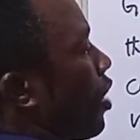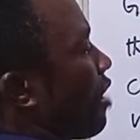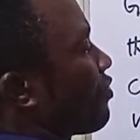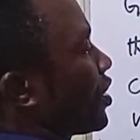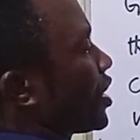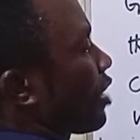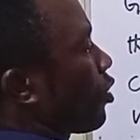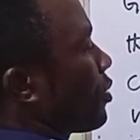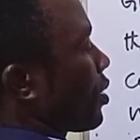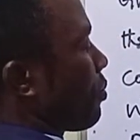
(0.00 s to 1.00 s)
or average
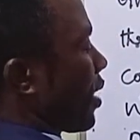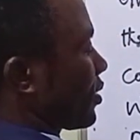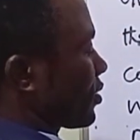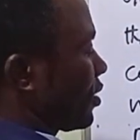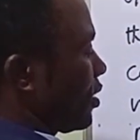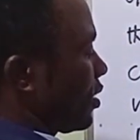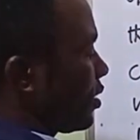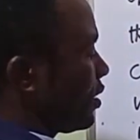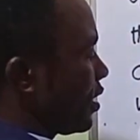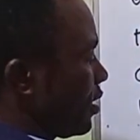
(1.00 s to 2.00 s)
atomic mass,
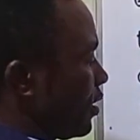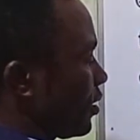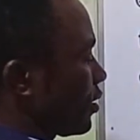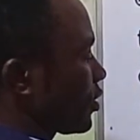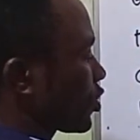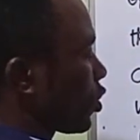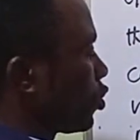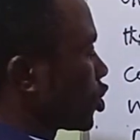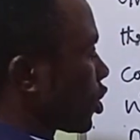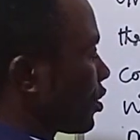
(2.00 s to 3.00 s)
the
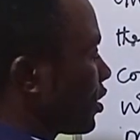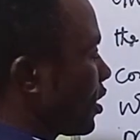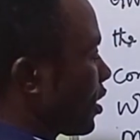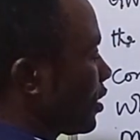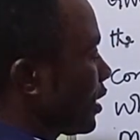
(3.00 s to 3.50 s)
solution here,